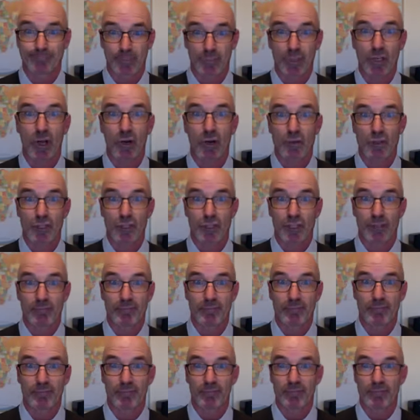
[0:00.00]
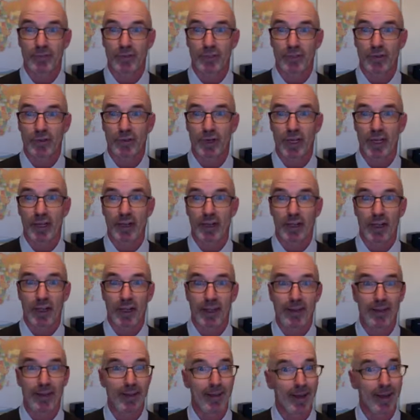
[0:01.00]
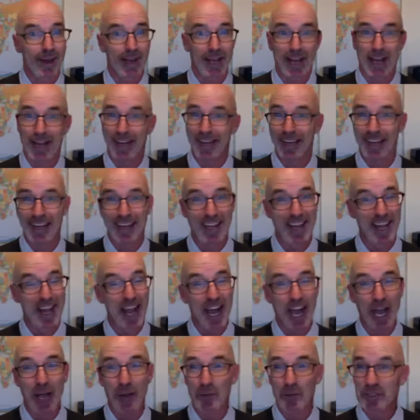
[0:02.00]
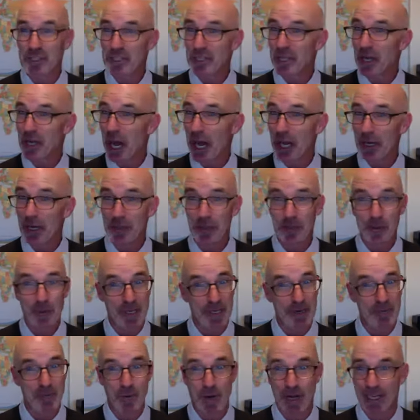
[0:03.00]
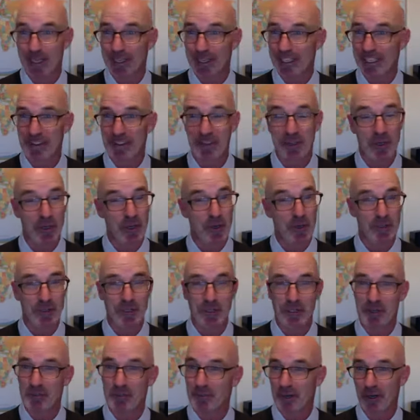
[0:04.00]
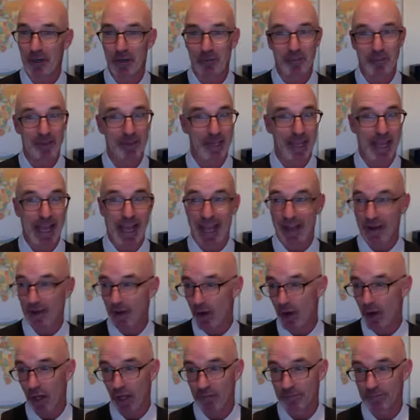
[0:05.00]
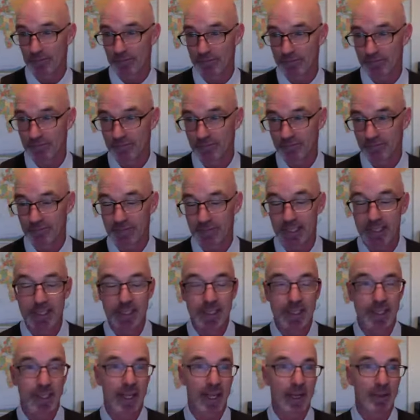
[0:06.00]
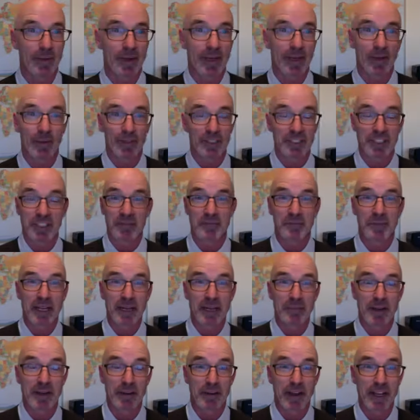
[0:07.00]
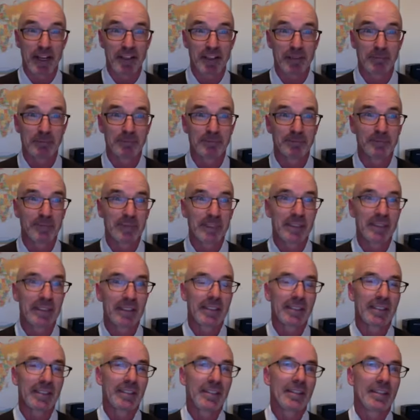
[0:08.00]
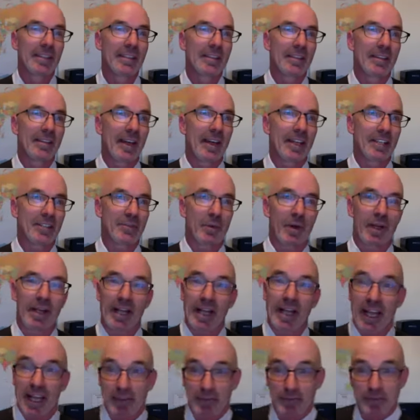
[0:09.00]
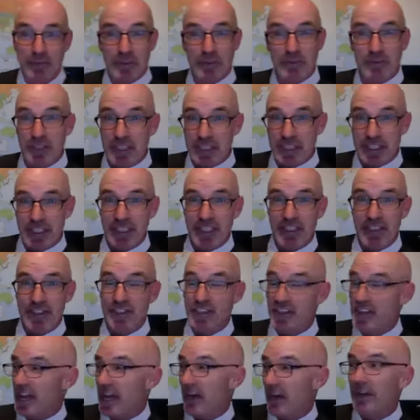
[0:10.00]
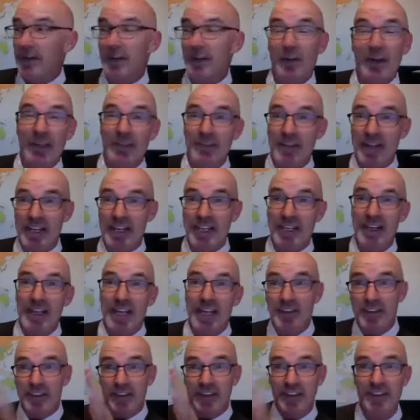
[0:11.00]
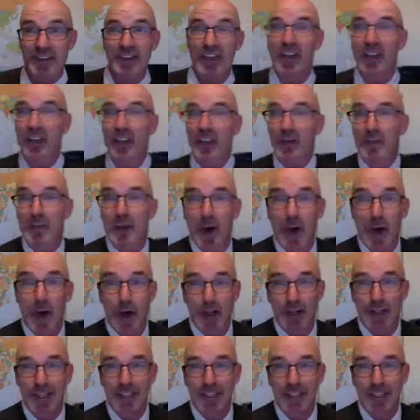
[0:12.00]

coaching. So I, I, I was not doing well in the coaching department at all. I mean, I wasn't even paying my rent. That's why I had fifty kids and now I don't have any. I had to sell them all.